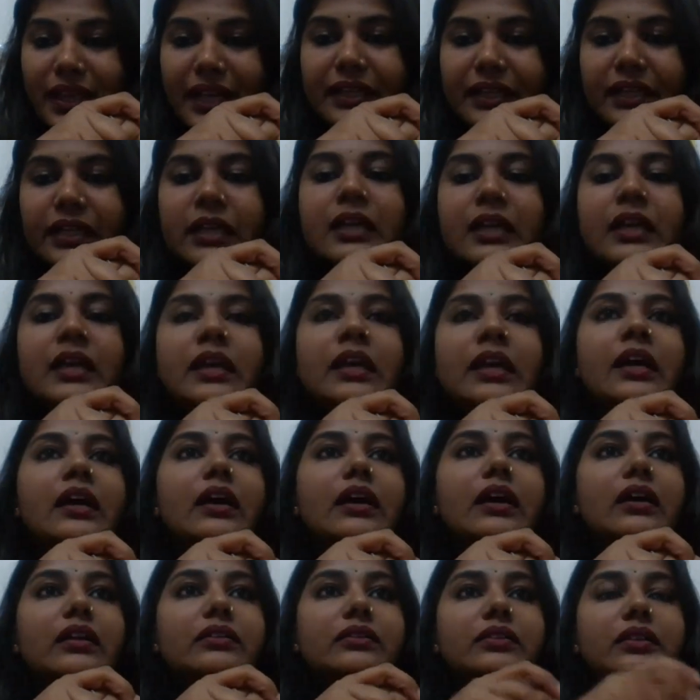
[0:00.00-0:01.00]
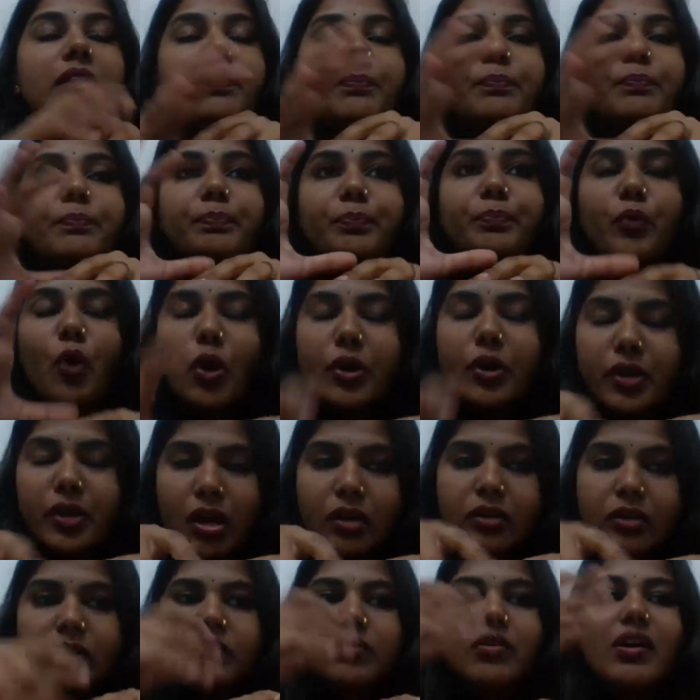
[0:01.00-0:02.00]
right? the
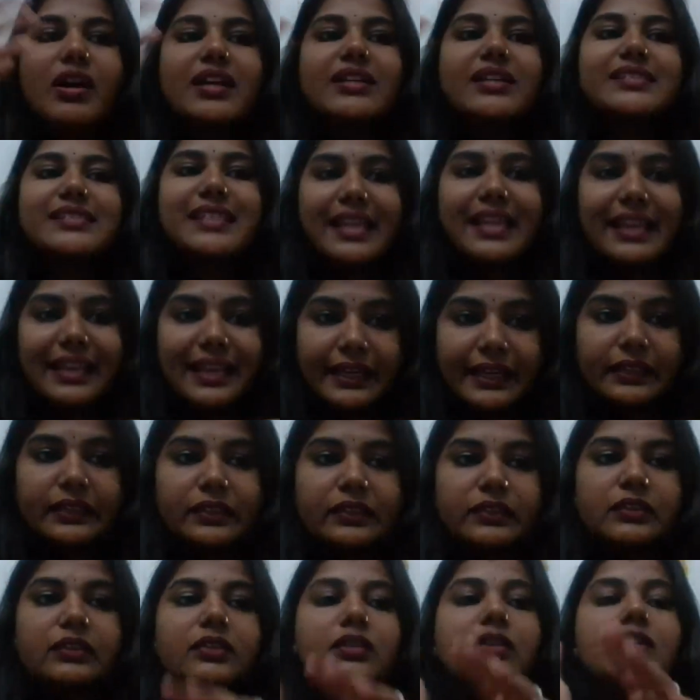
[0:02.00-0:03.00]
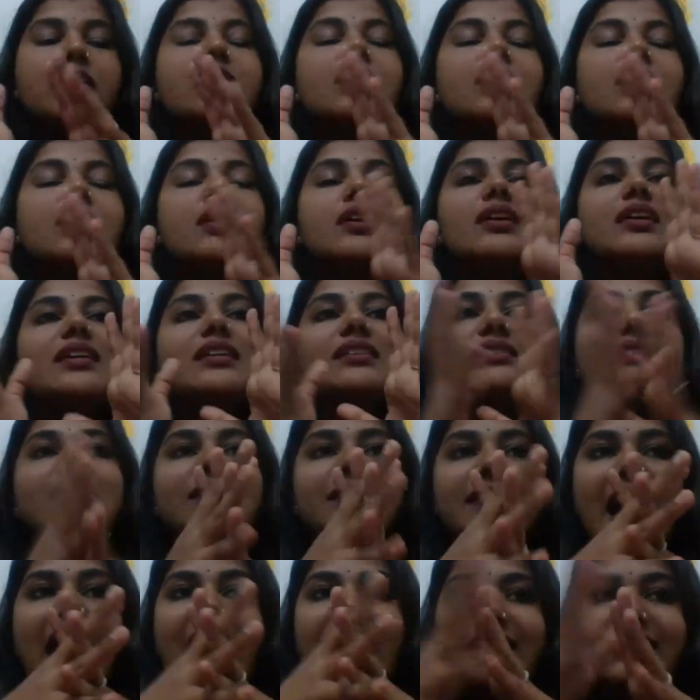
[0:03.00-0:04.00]
product you are selling is
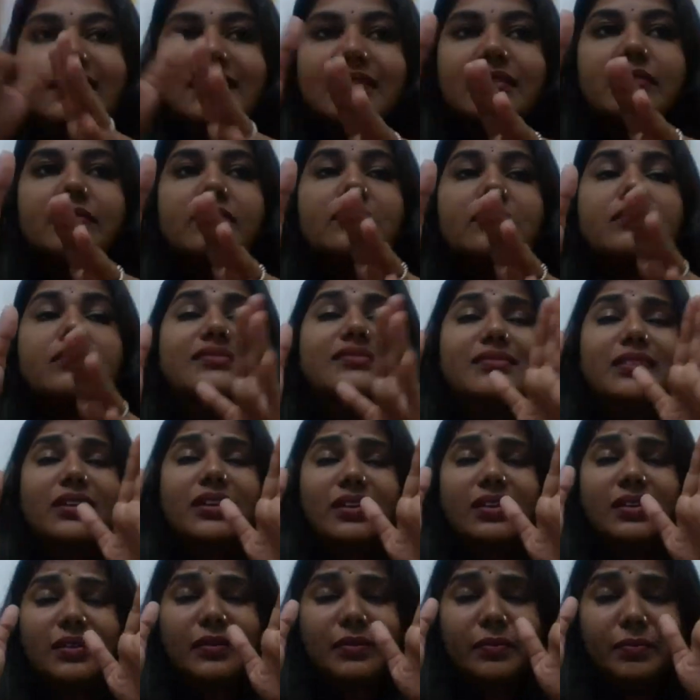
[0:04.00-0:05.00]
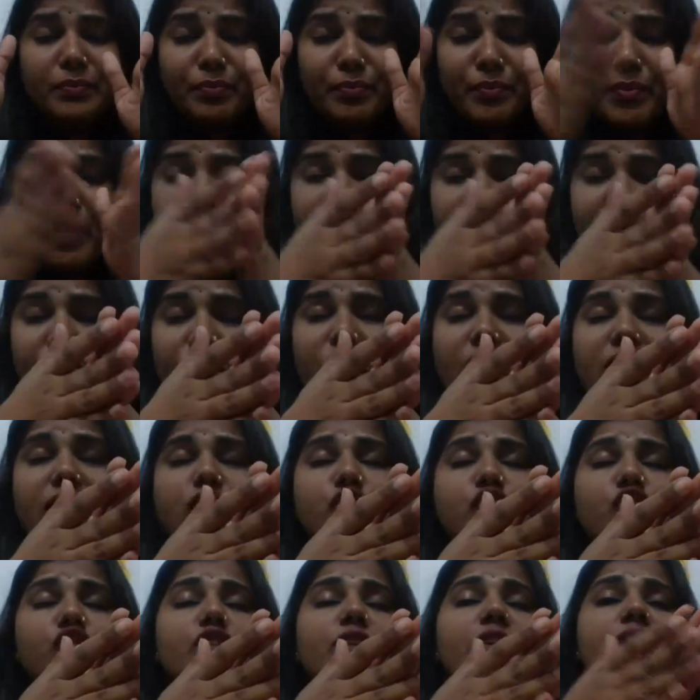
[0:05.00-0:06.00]
that
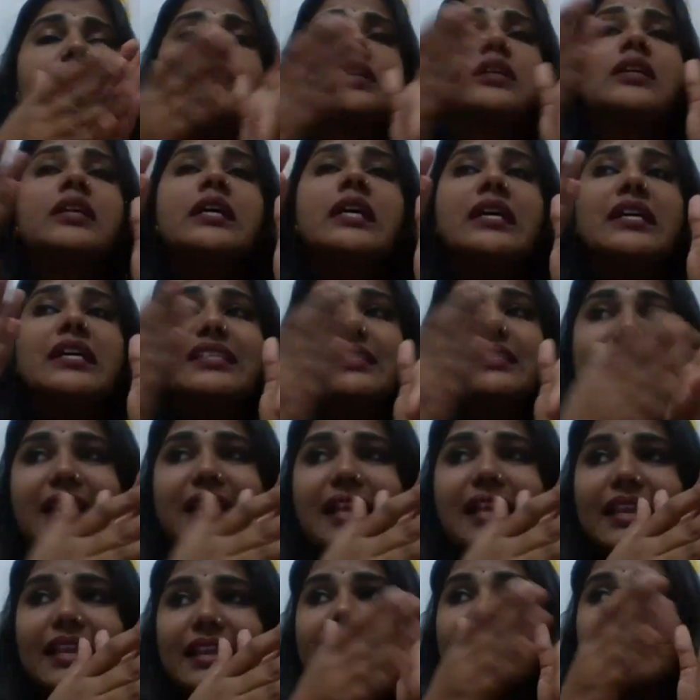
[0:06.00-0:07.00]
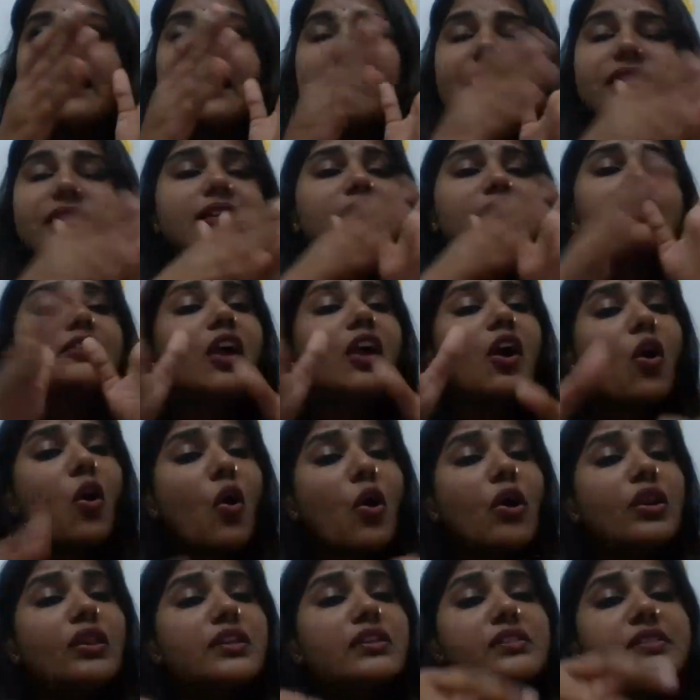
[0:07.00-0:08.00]
manufacturing, selling, etc.
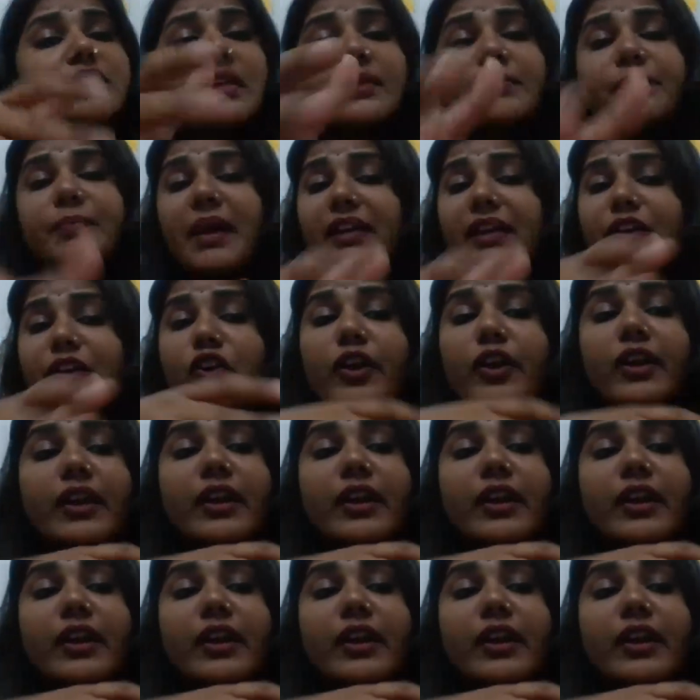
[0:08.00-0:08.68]
all is done by your